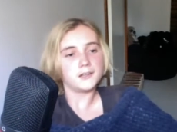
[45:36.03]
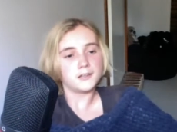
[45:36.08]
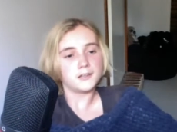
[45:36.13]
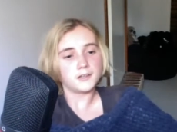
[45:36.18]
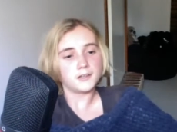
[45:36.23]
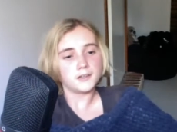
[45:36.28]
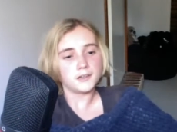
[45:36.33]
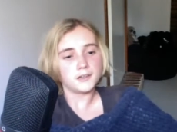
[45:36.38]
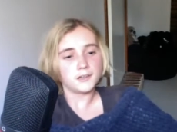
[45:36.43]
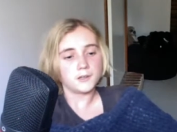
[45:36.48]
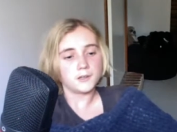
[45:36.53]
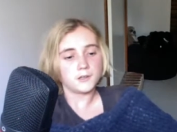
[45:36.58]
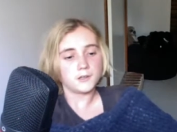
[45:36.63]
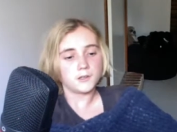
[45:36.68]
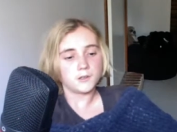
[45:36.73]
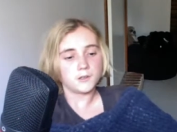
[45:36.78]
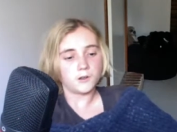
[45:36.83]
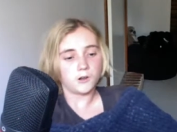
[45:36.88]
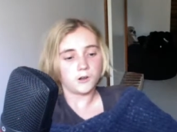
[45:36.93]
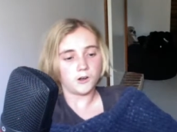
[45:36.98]
Oh,
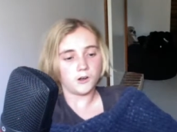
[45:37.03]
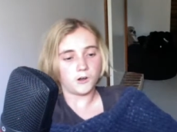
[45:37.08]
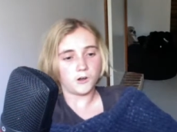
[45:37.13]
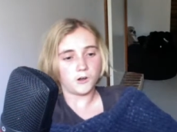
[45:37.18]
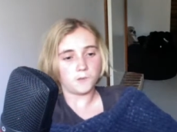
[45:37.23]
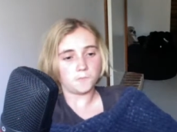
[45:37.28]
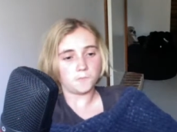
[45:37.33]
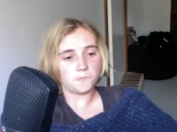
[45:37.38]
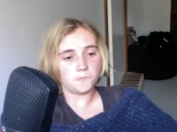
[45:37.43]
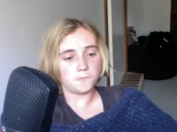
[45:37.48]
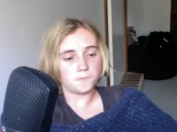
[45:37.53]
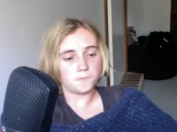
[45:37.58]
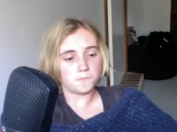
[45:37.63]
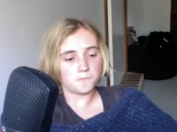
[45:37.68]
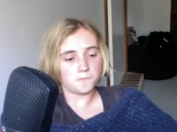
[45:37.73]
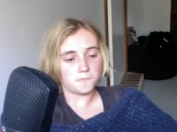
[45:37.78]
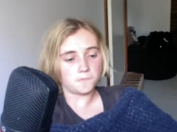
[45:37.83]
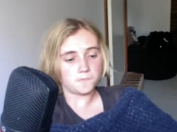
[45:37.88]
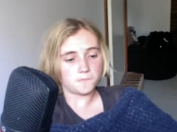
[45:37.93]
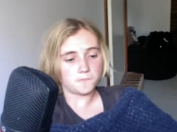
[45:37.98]
number one.
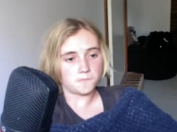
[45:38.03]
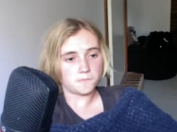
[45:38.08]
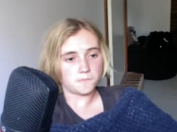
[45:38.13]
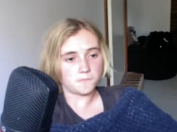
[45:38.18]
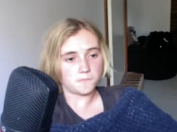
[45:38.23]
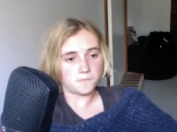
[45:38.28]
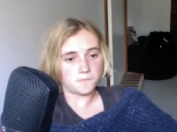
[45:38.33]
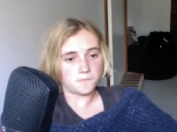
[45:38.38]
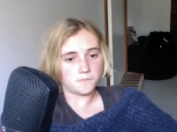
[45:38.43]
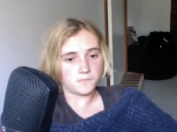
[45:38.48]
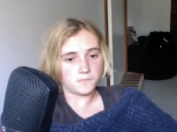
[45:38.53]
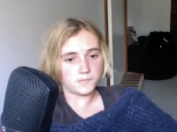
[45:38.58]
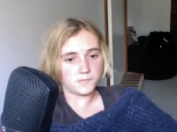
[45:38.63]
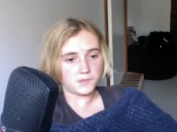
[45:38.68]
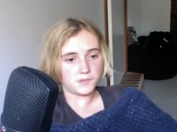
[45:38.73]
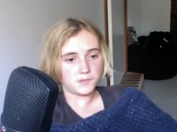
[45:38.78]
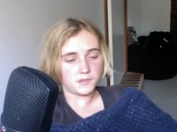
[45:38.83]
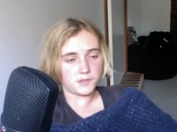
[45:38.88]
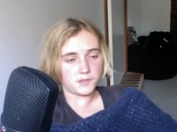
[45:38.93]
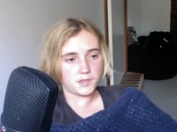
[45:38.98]

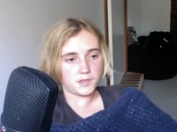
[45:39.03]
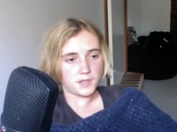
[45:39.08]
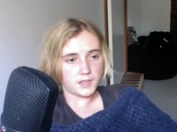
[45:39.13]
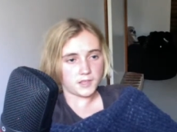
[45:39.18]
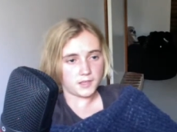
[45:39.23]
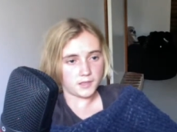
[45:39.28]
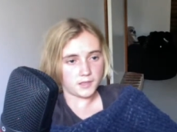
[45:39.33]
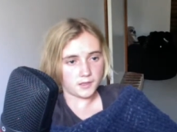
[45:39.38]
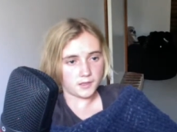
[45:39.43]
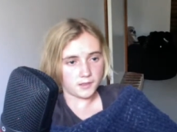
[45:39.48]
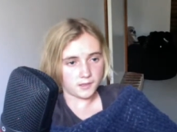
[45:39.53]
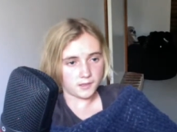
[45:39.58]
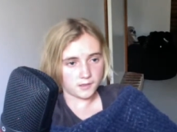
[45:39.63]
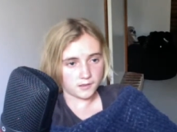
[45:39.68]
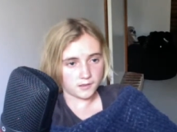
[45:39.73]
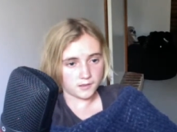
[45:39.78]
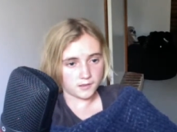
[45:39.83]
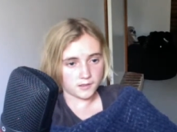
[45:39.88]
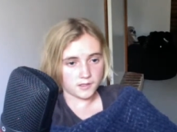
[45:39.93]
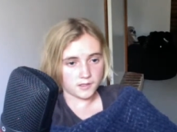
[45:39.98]
Back to the movies we
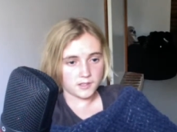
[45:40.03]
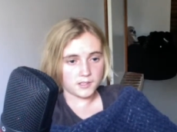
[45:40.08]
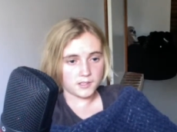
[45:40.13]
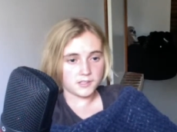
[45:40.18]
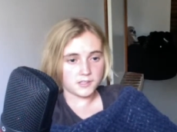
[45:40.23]
watched.